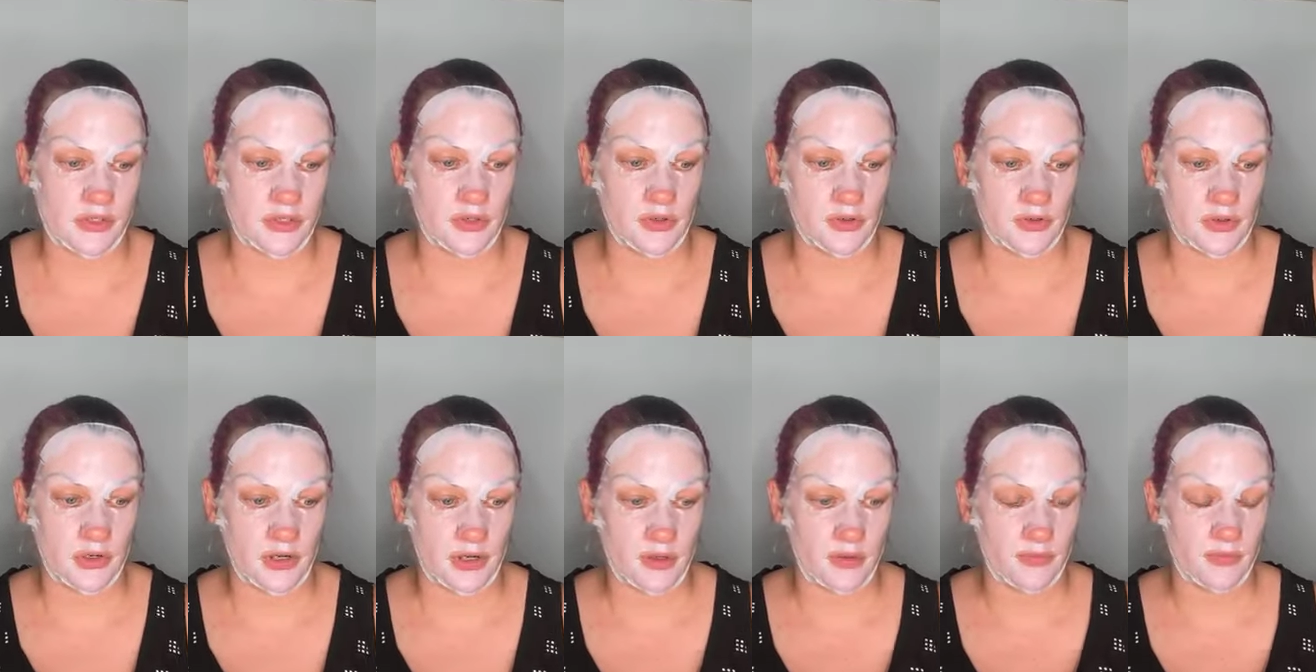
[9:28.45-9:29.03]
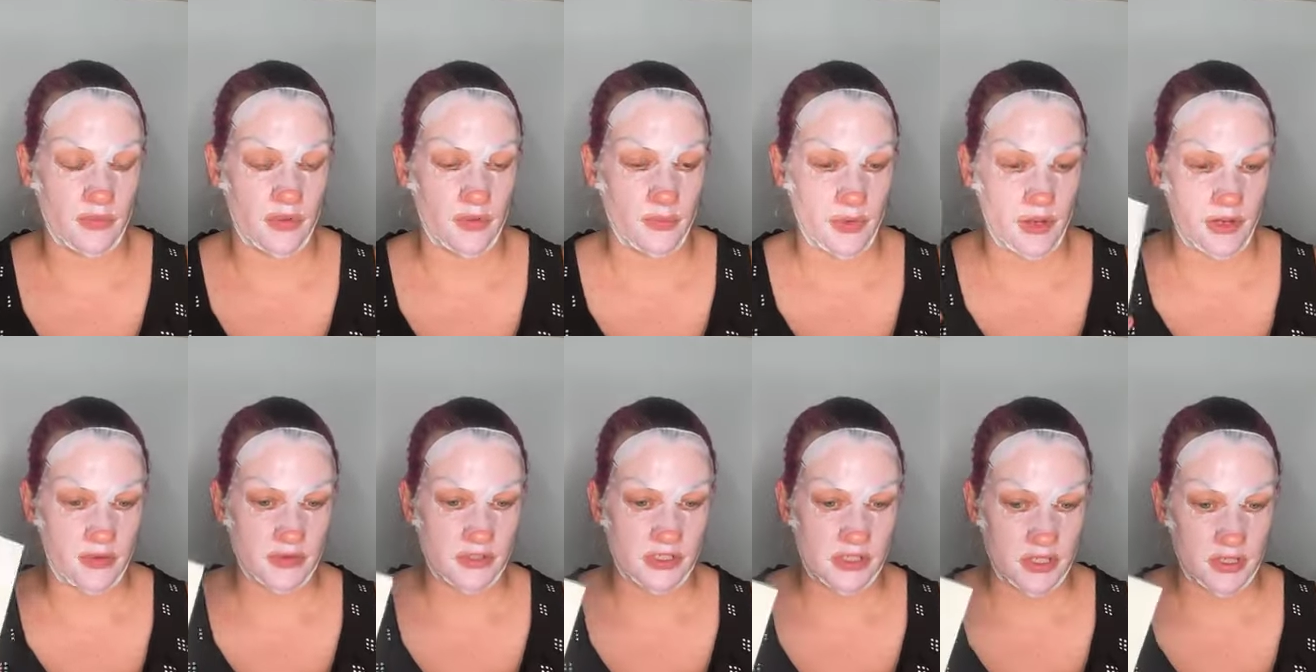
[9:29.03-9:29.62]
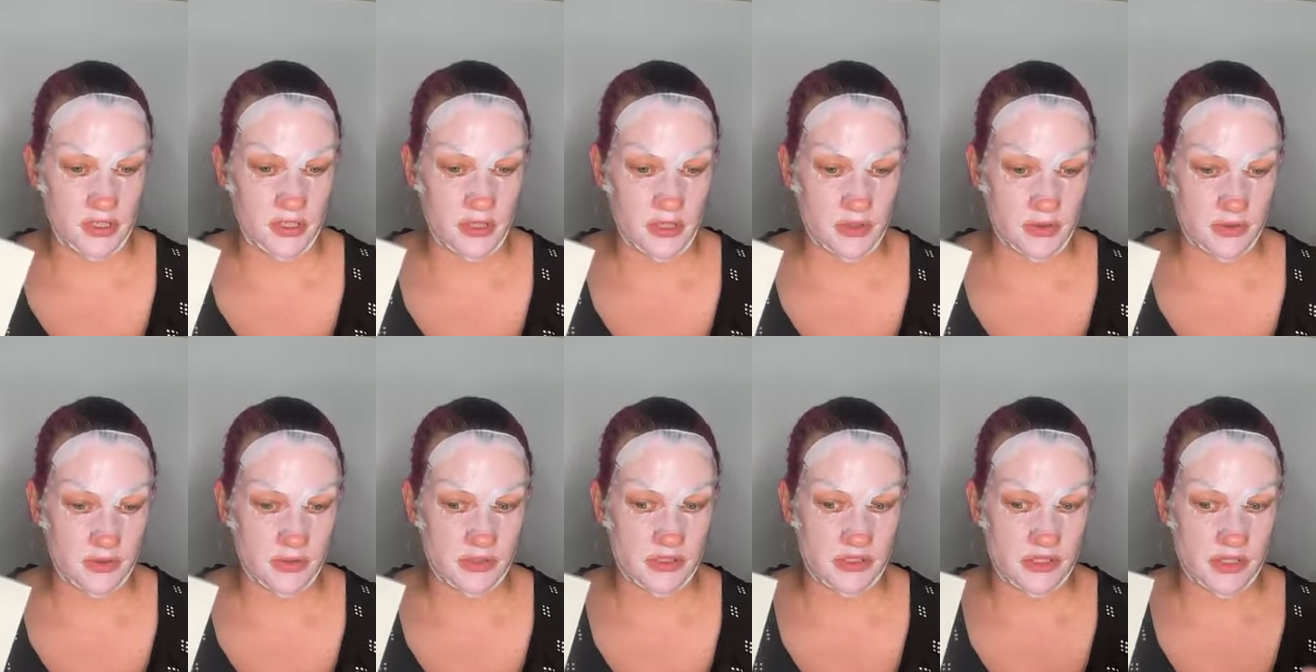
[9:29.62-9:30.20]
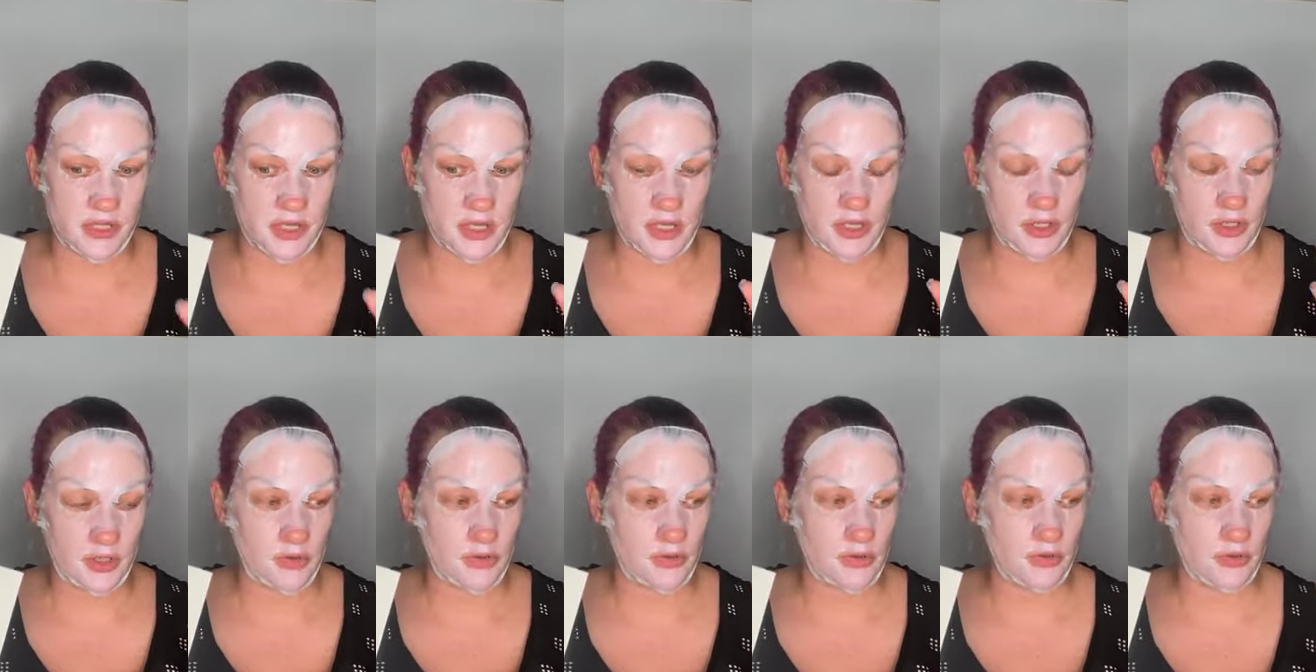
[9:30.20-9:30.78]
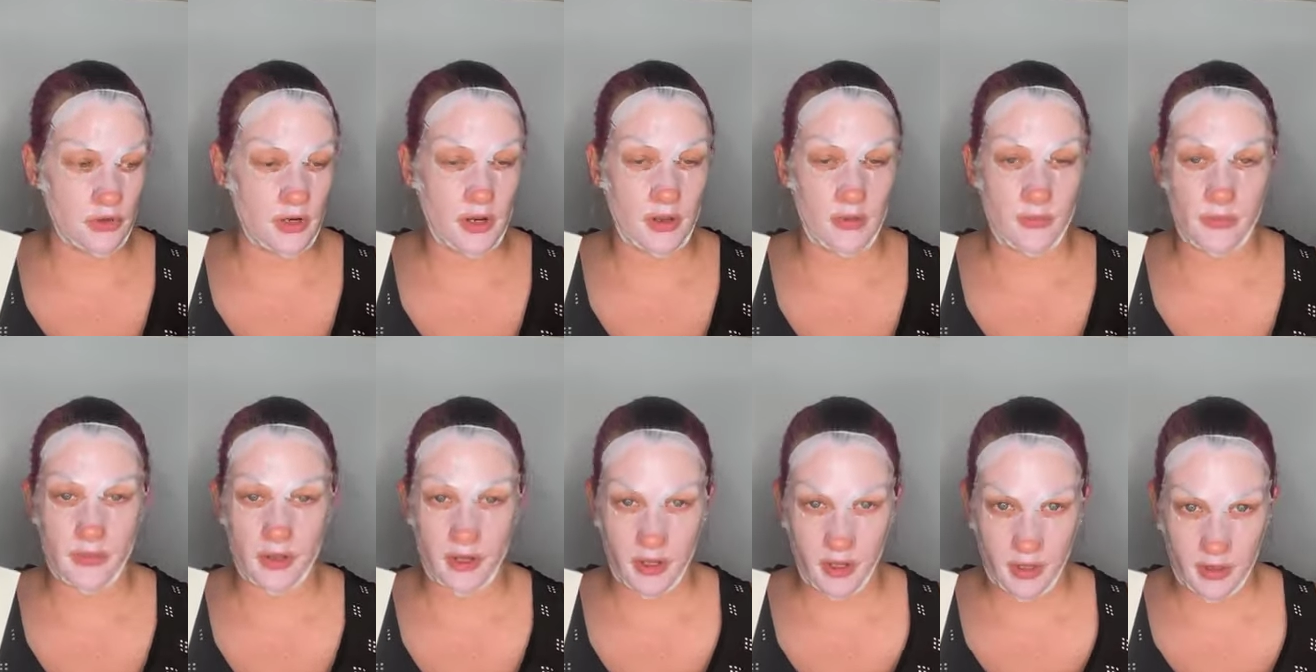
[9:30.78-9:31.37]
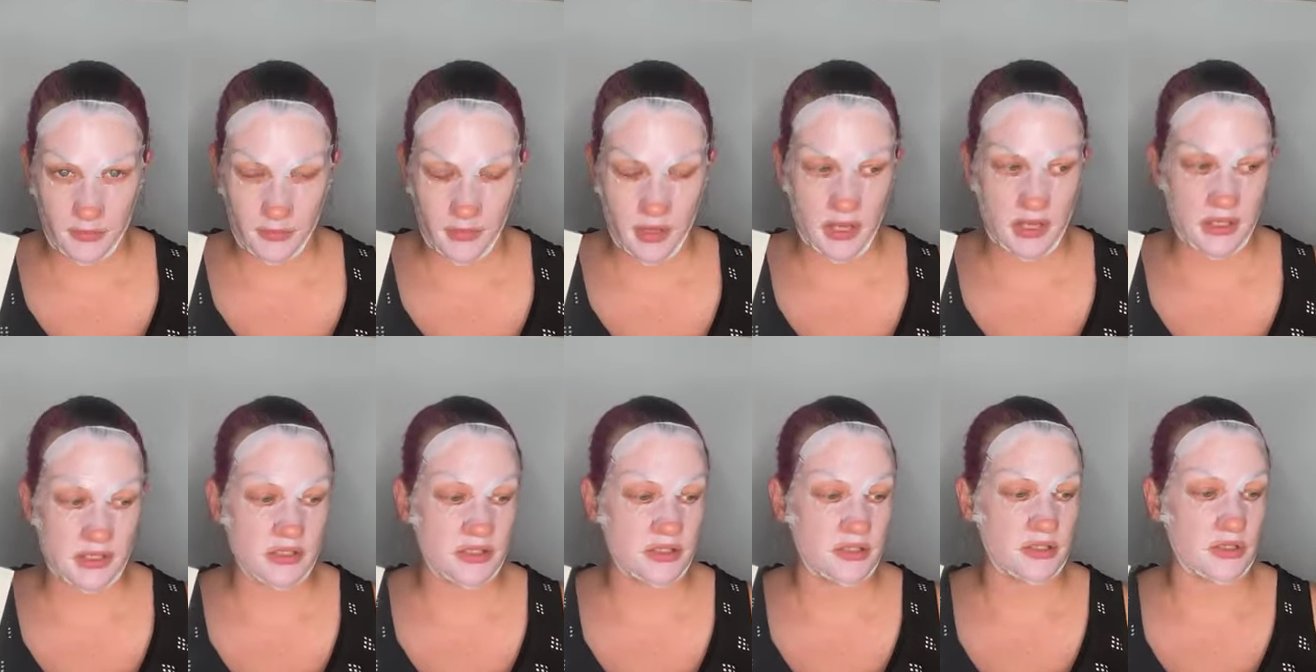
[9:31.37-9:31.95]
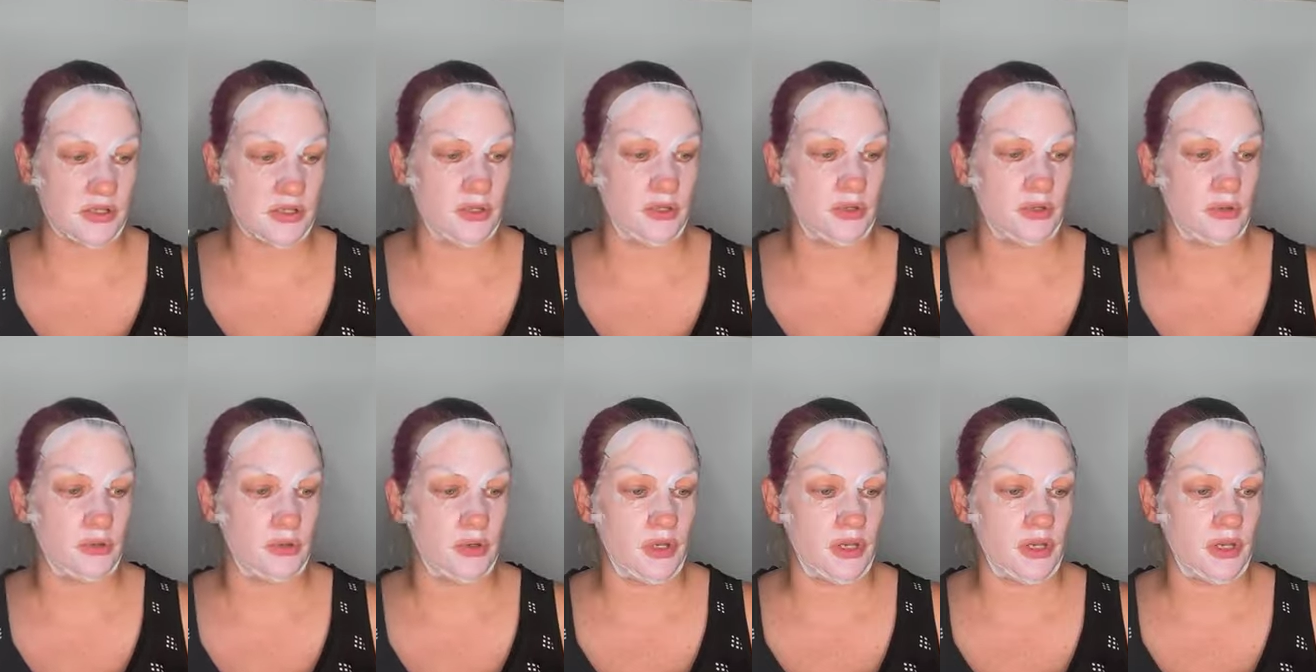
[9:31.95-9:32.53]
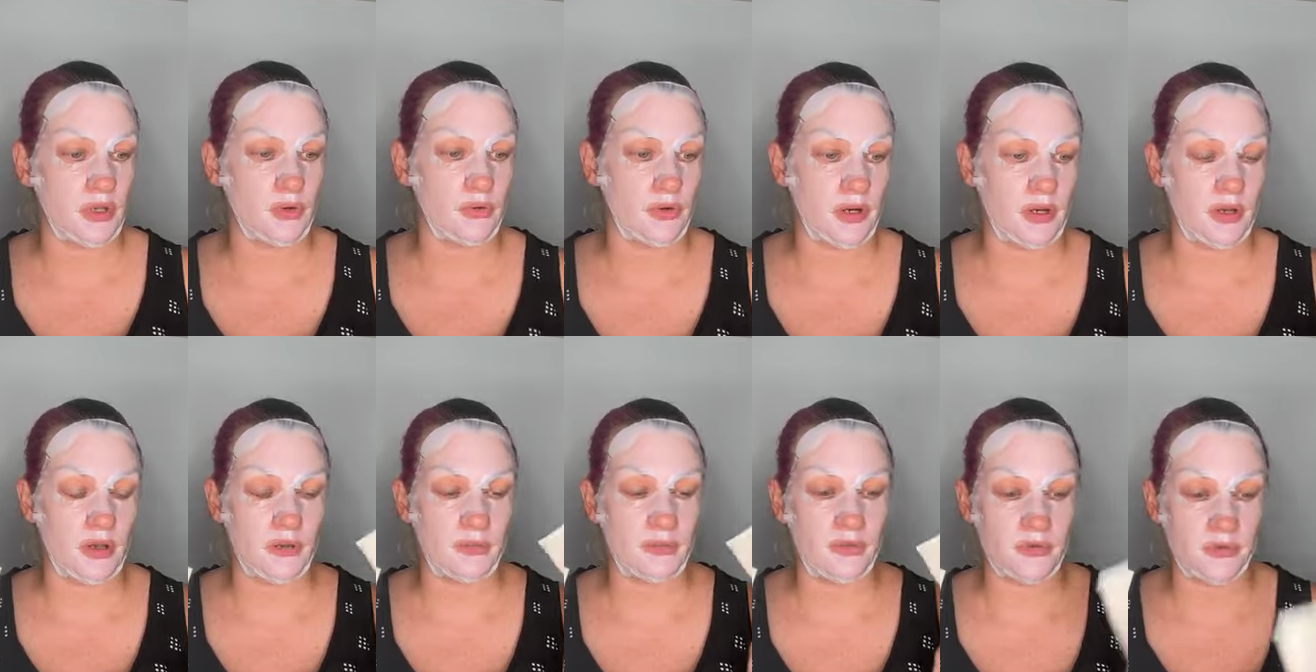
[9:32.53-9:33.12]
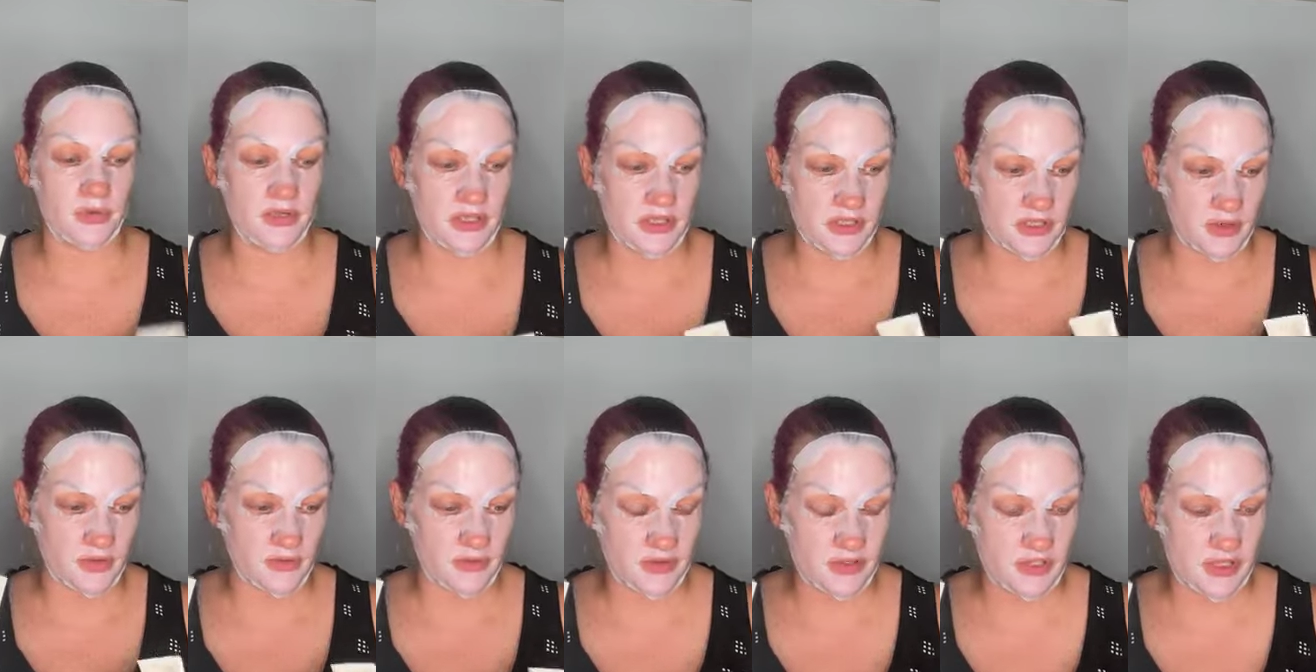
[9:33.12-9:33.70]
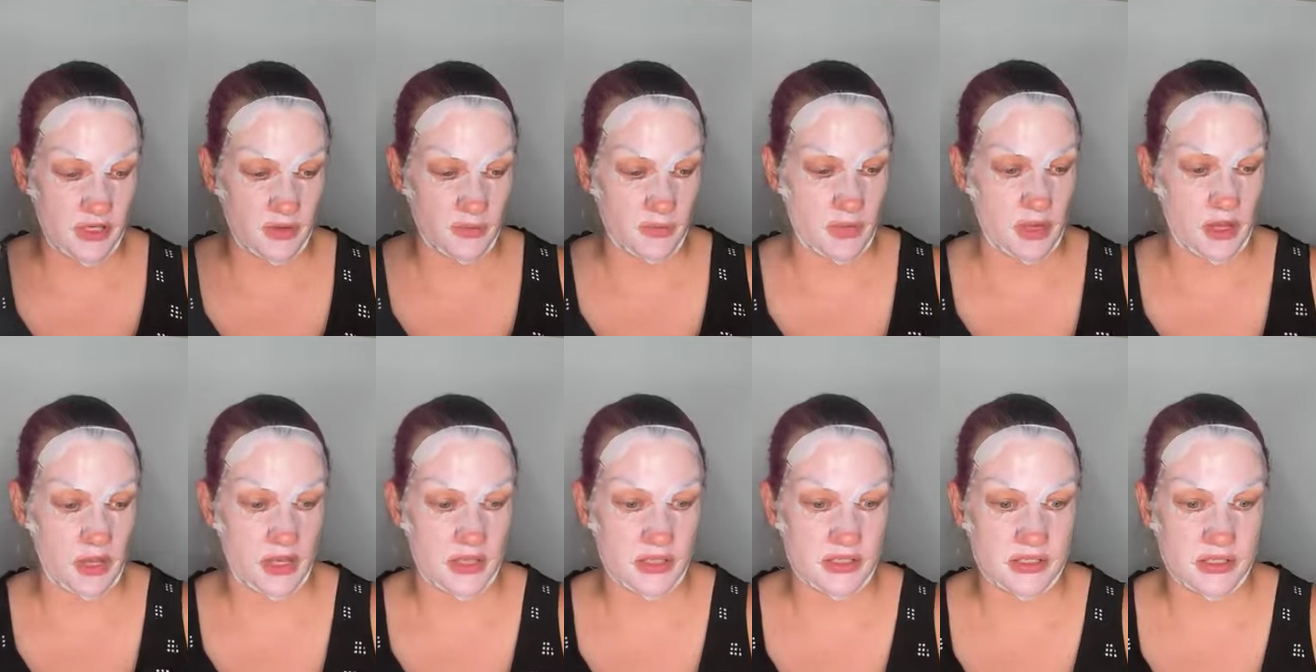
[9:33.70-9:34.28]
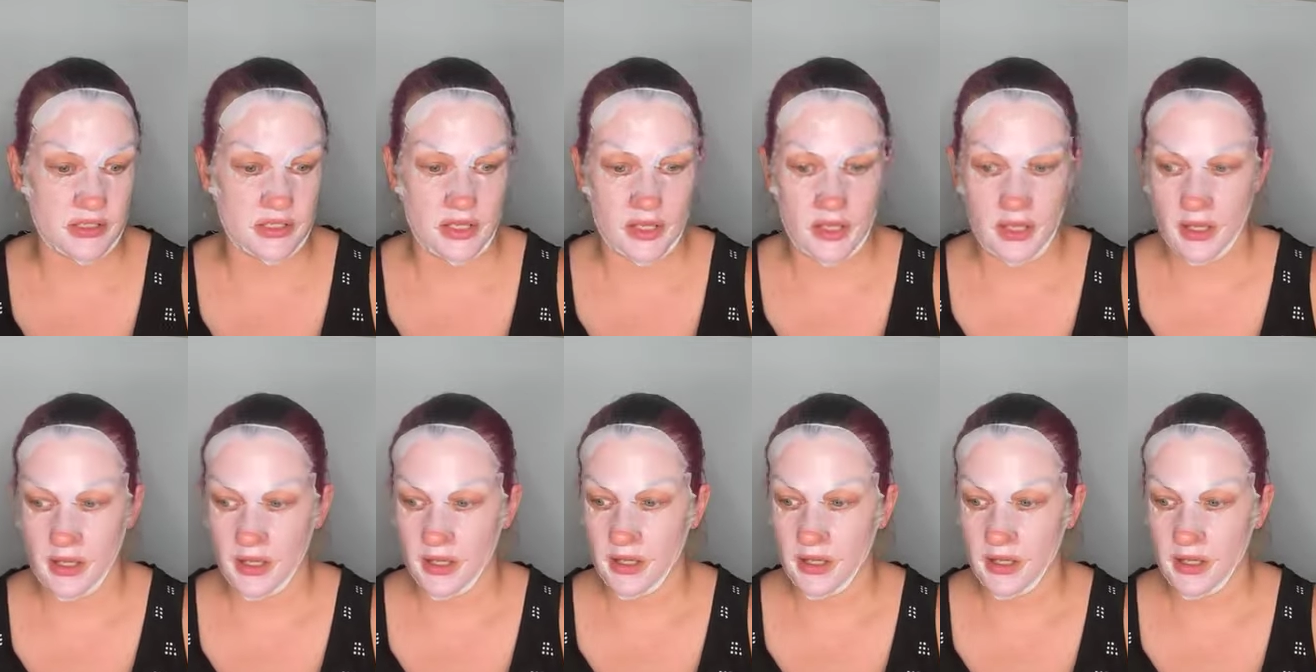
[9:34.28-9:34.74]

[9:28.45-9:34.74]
You can grab the biocellulose, you can grab the eye masks, you can grab the resurfacing mask.